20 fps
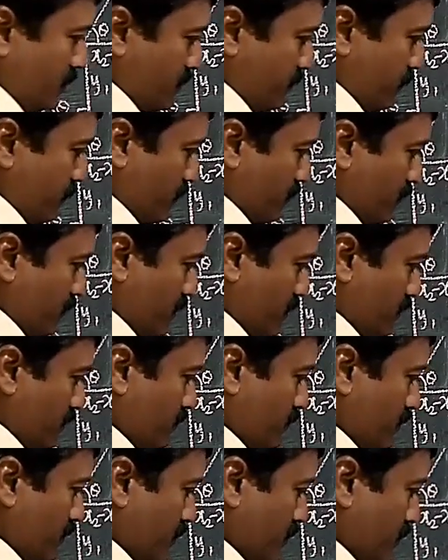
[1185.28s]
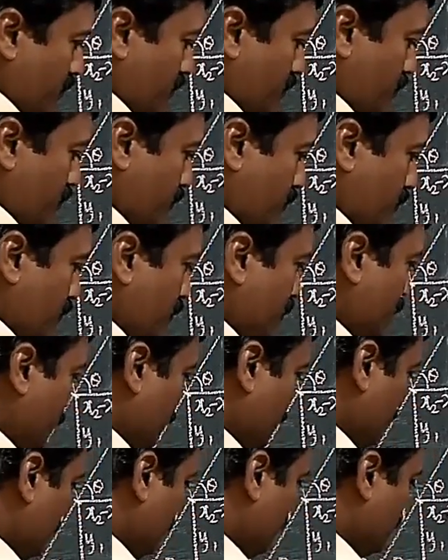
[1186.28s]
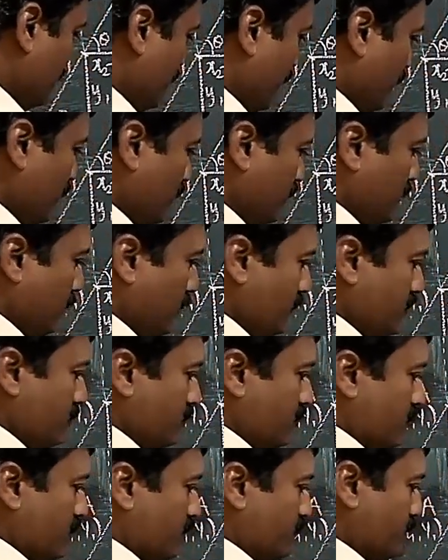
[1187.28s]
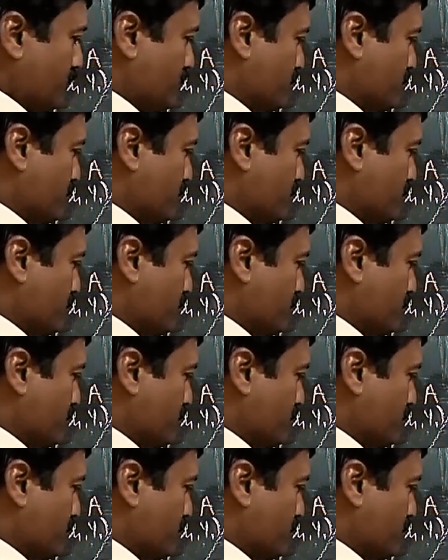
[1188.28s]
this formula. So this tan theta is not